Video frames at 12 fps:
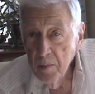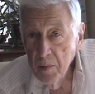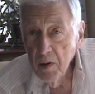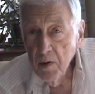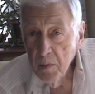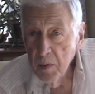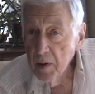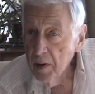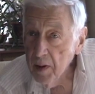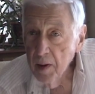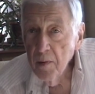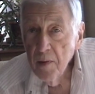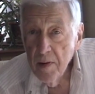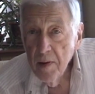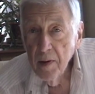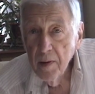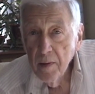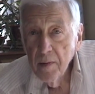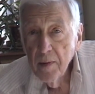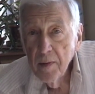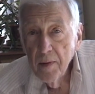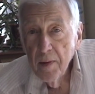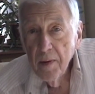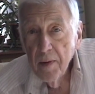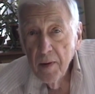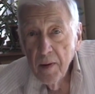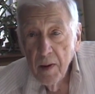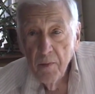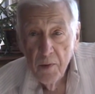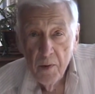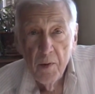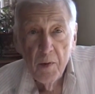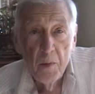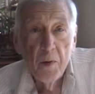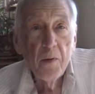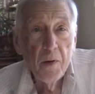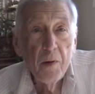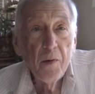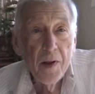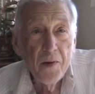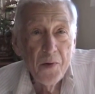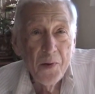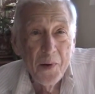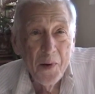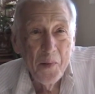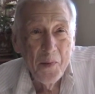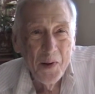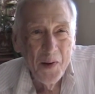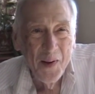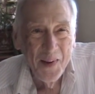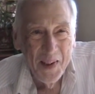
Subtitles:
much more, I guarantee it. Even though you won't know that you're hearing more.